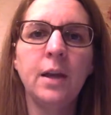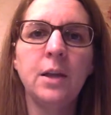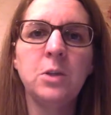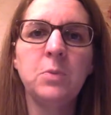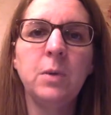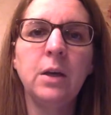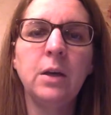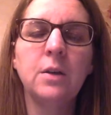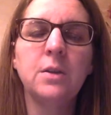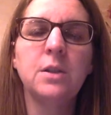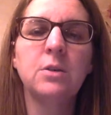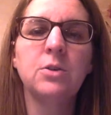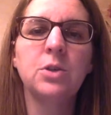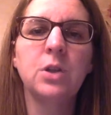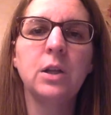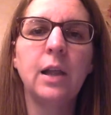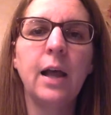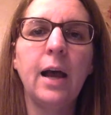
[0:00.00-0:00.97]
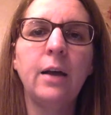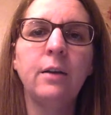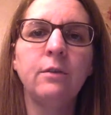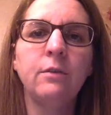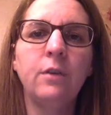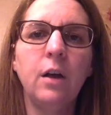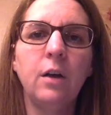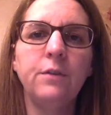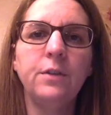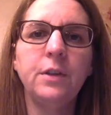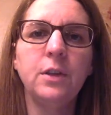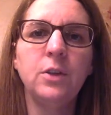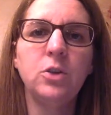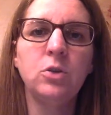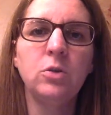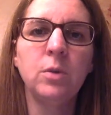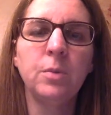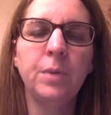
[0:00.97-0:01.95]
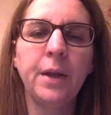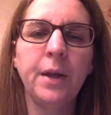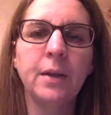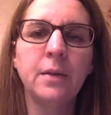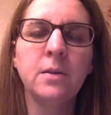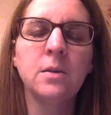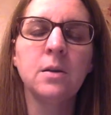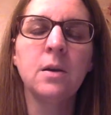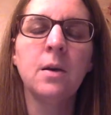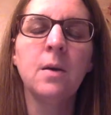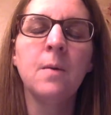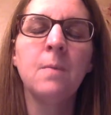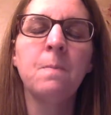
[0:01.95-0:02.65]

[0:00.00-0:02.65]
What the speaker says: that is because there's a lot involved in these unit plans.